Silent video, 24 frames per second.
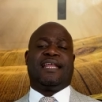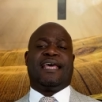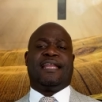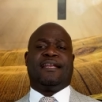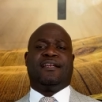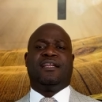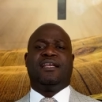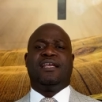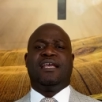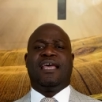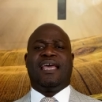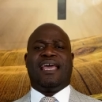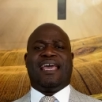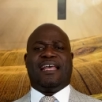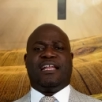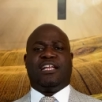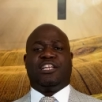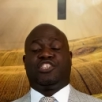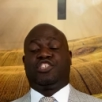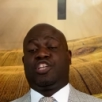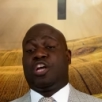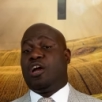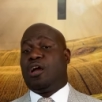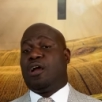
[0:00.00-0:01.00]
and, and
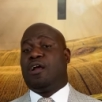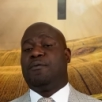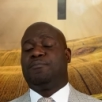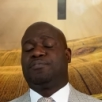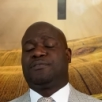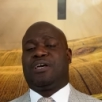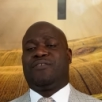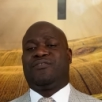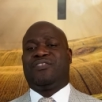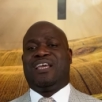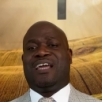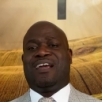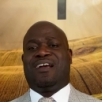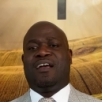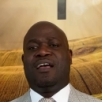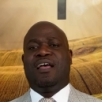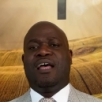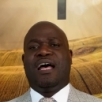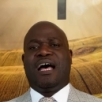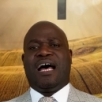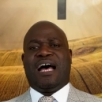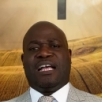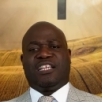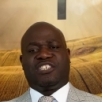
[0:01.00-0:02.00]
in terms of their
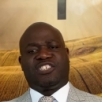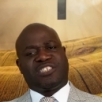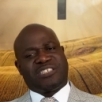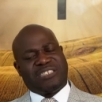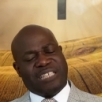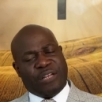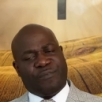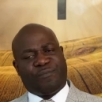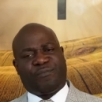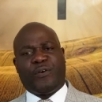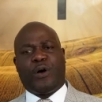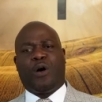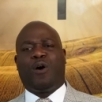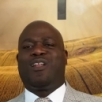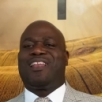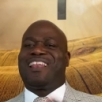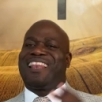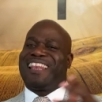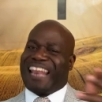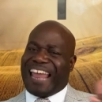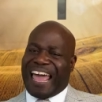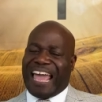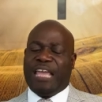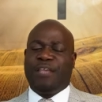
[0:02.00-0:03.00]
uh,
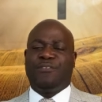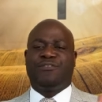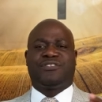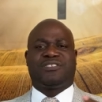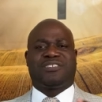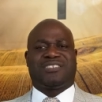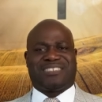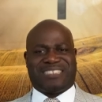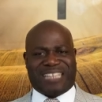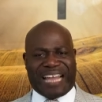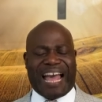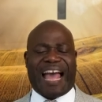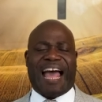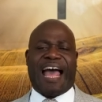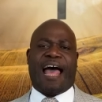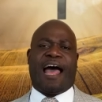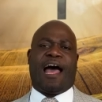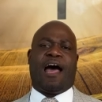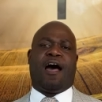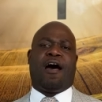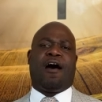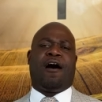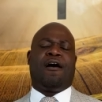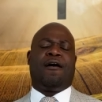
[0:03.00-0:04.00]
sinful
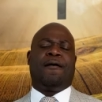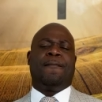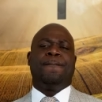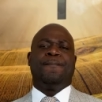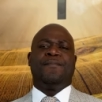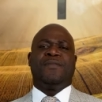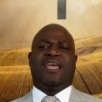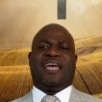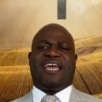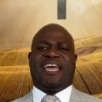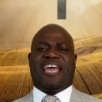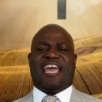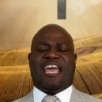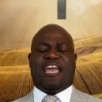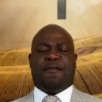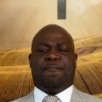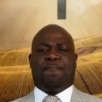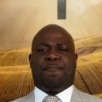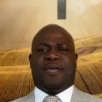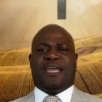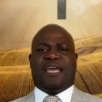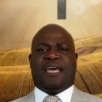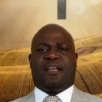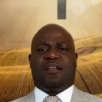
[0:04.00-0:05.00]
lifestyle,
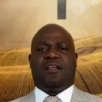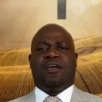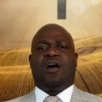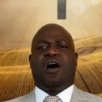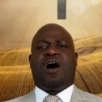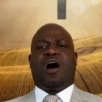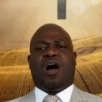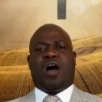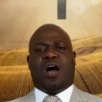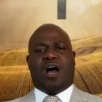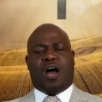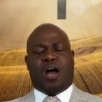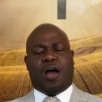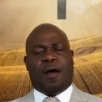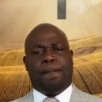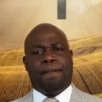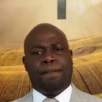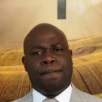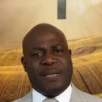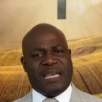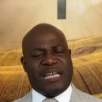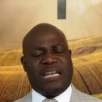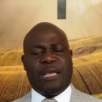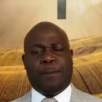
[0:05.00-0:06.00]
amen, are, are,
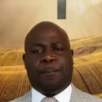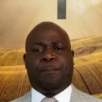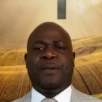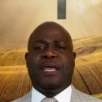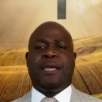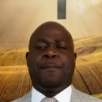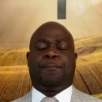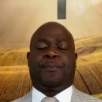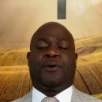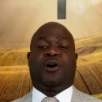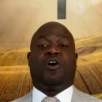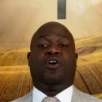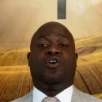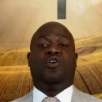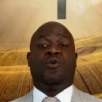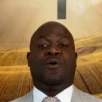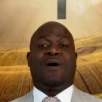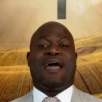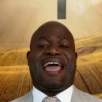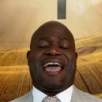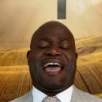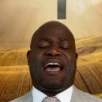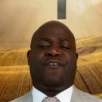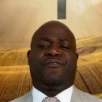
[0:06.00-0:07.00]
many people who
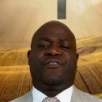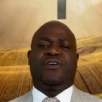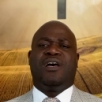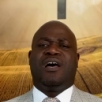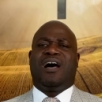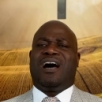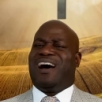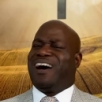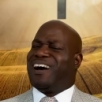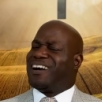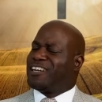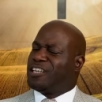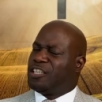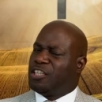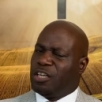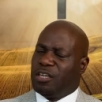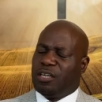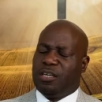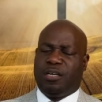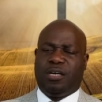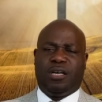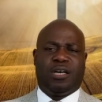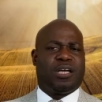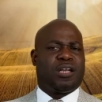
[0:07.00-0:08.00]
have uh,
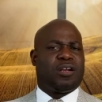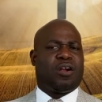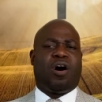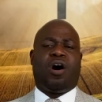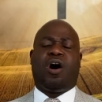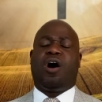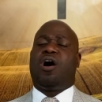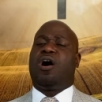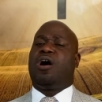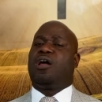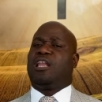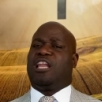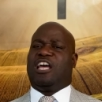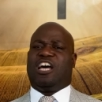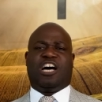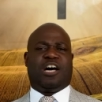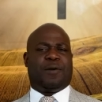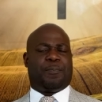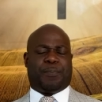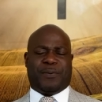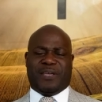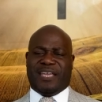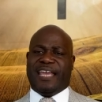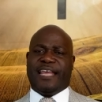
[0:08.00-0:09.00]
good all
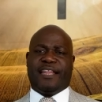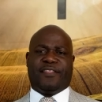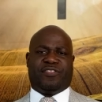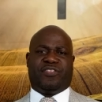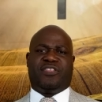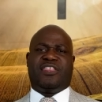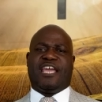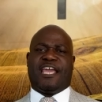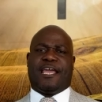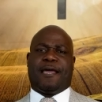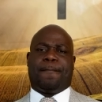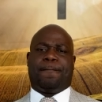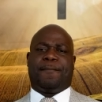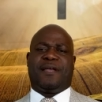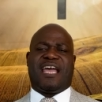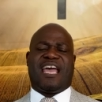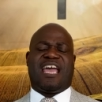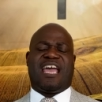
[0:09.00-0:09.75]
up in them.